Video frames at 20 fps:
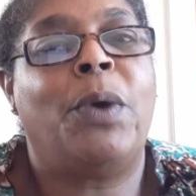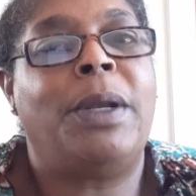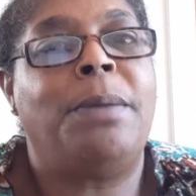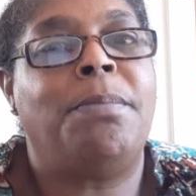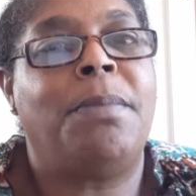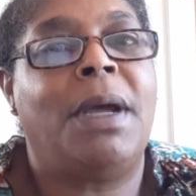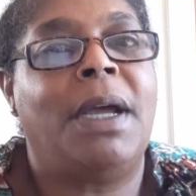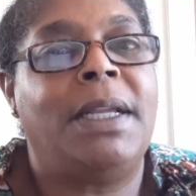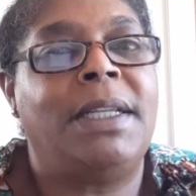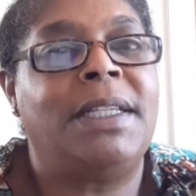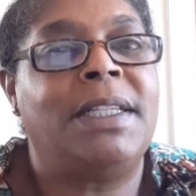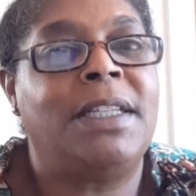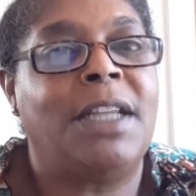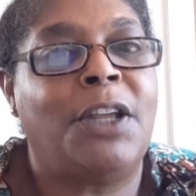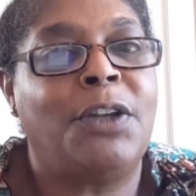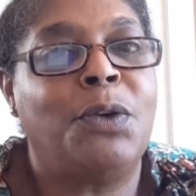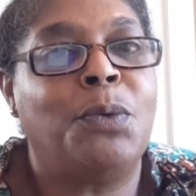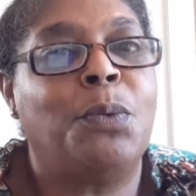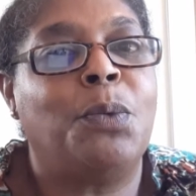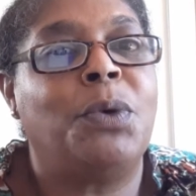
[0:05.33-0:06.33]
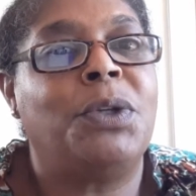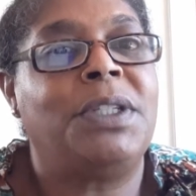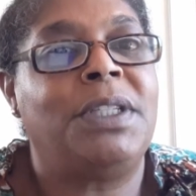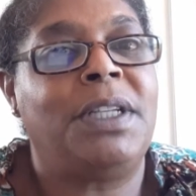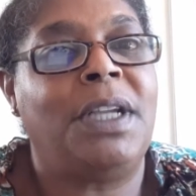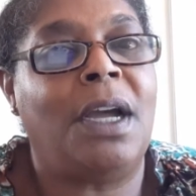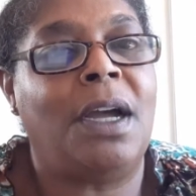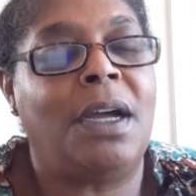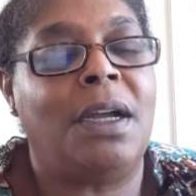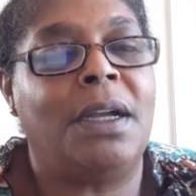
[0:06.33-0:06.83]
when my son was
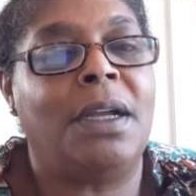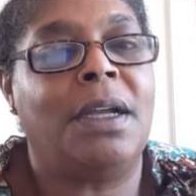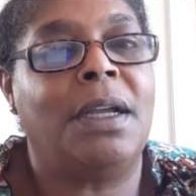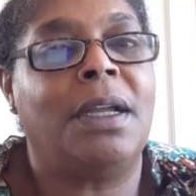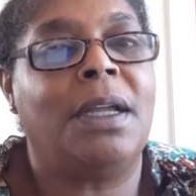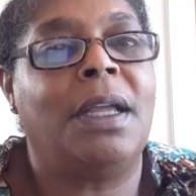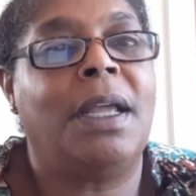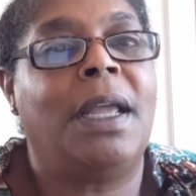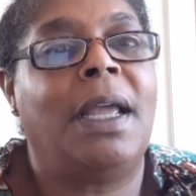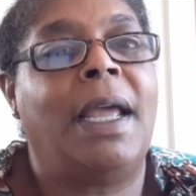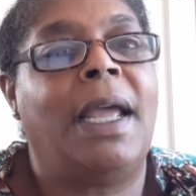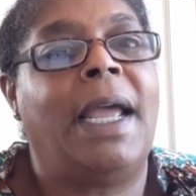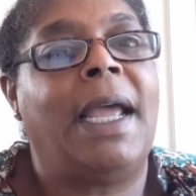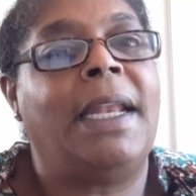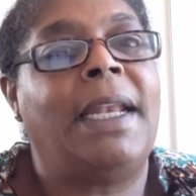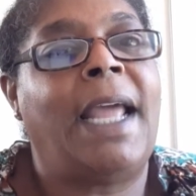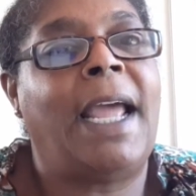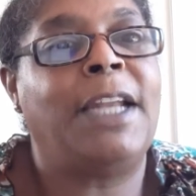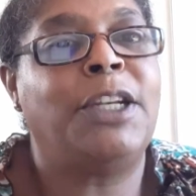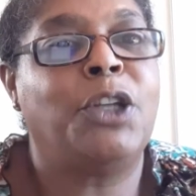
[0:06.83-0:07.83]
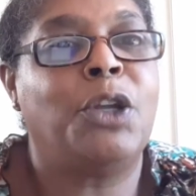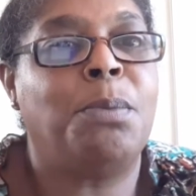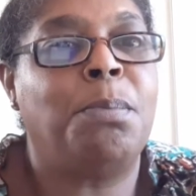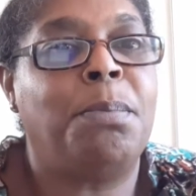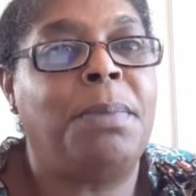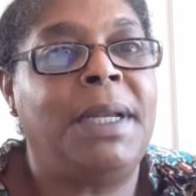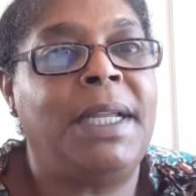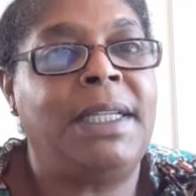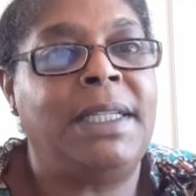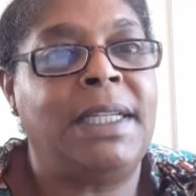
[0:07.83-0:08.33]
young and had
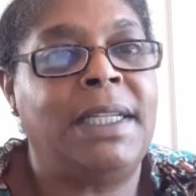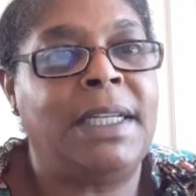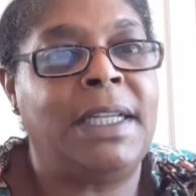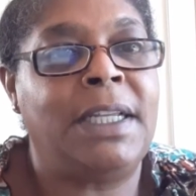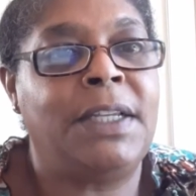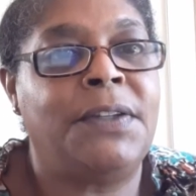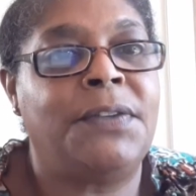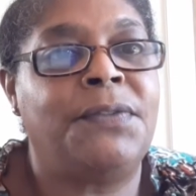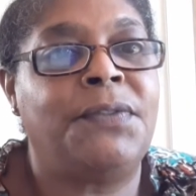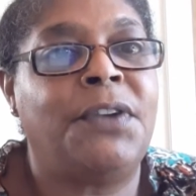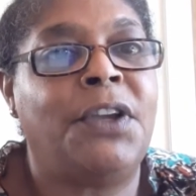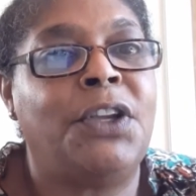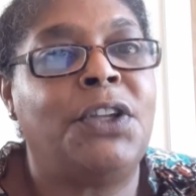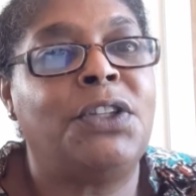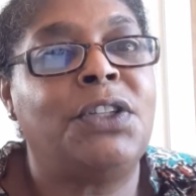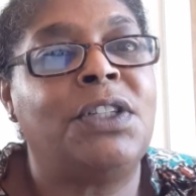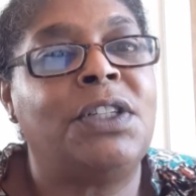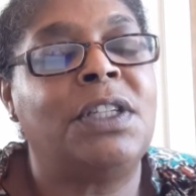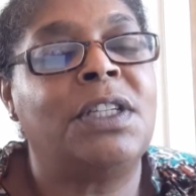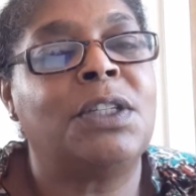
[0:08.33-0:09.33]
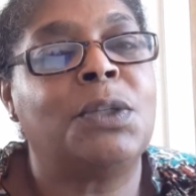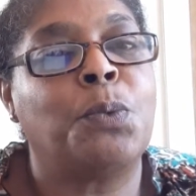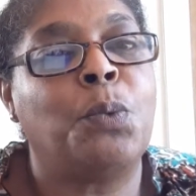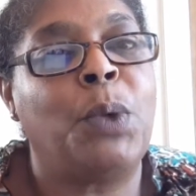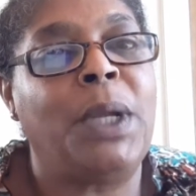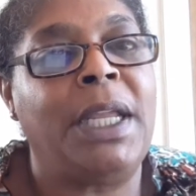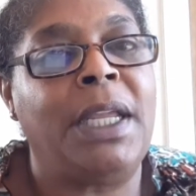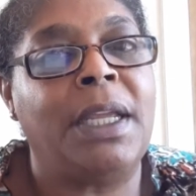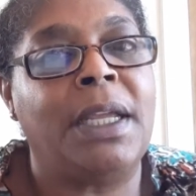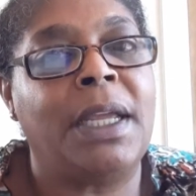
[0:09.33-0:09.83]
completed his first
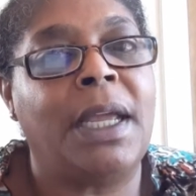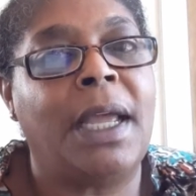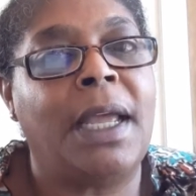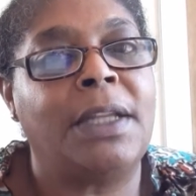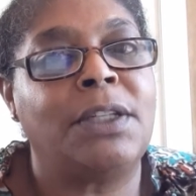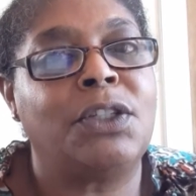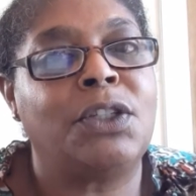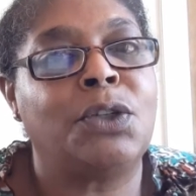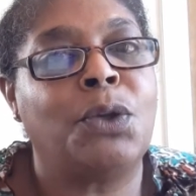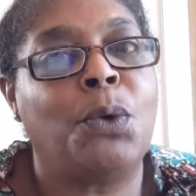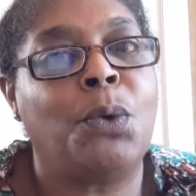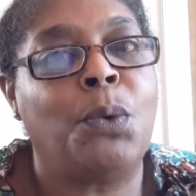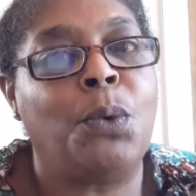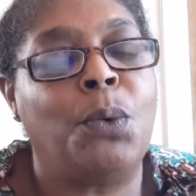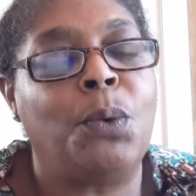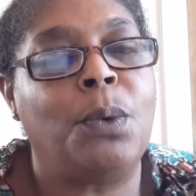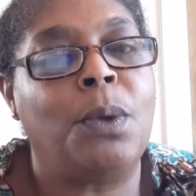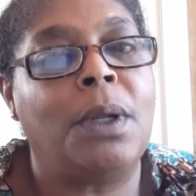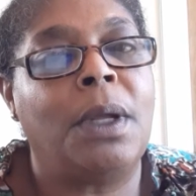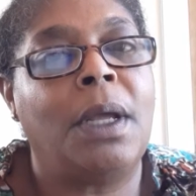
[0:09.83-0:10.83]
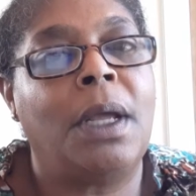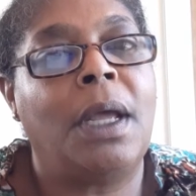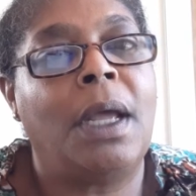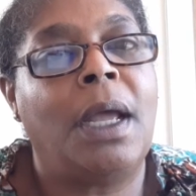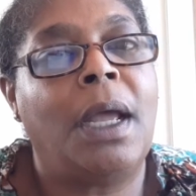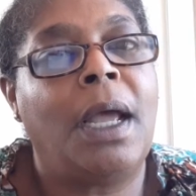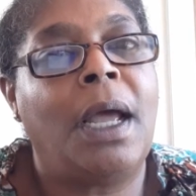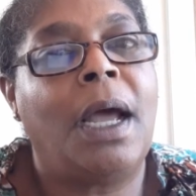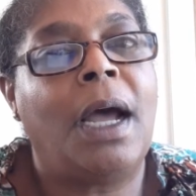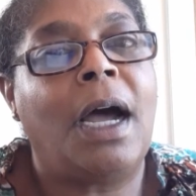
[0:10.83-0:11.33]
week at school,
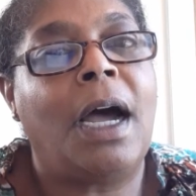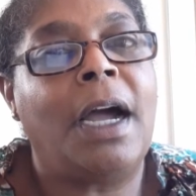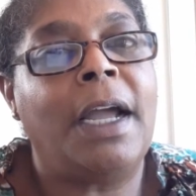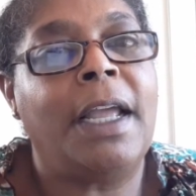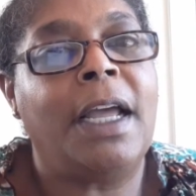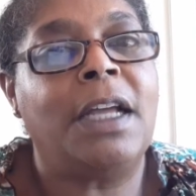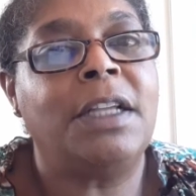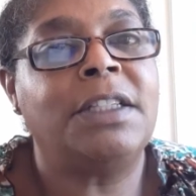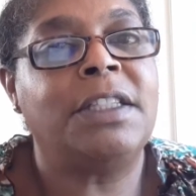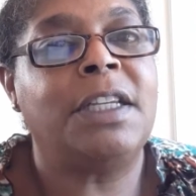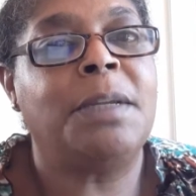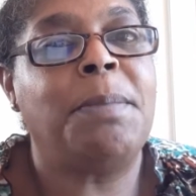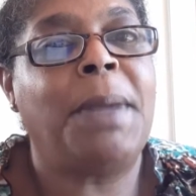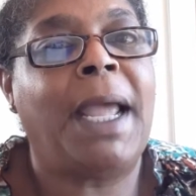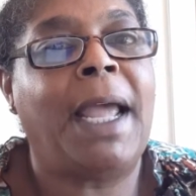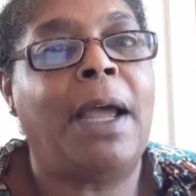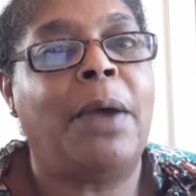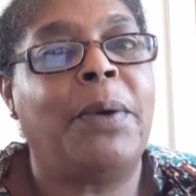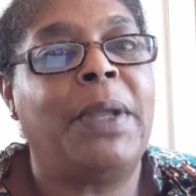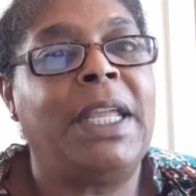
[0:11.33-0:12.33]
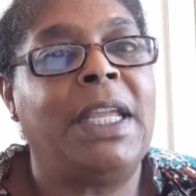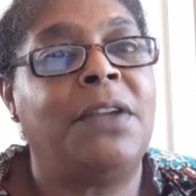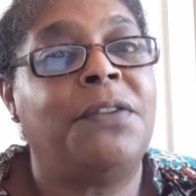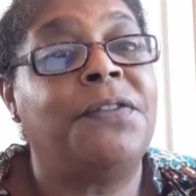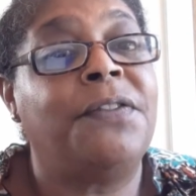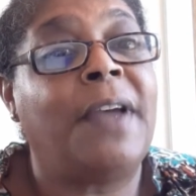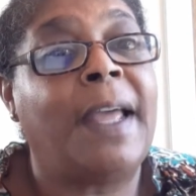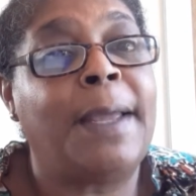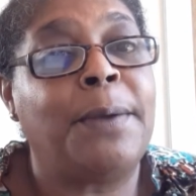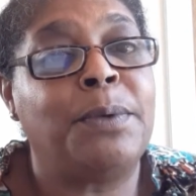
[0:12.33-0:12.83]
I asked him how he had
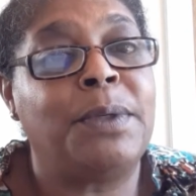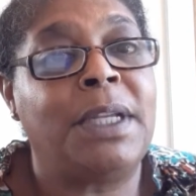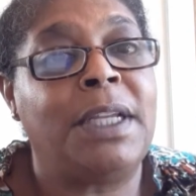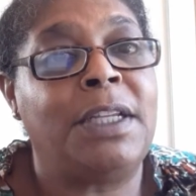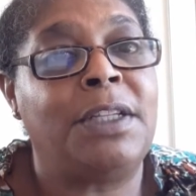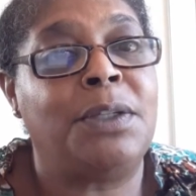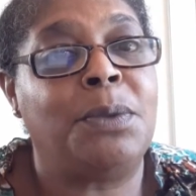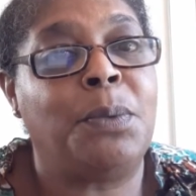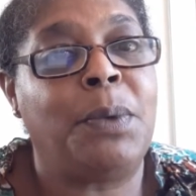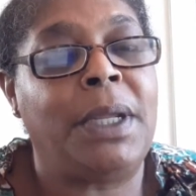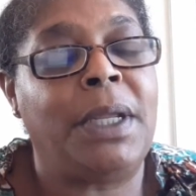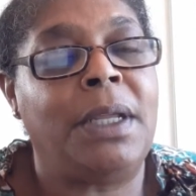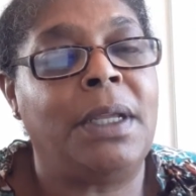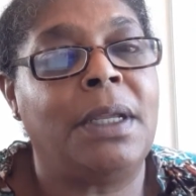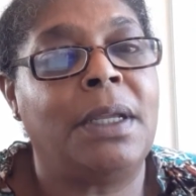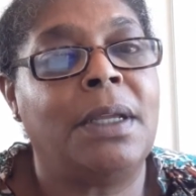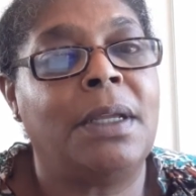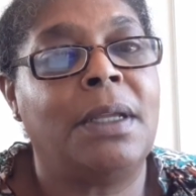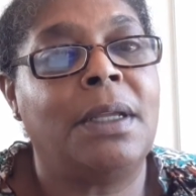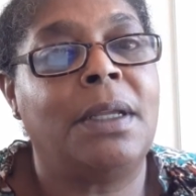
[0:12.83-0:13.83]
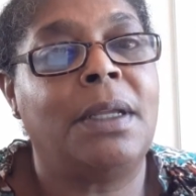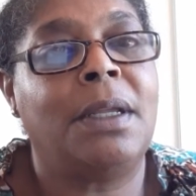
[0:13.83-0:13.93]
found his week.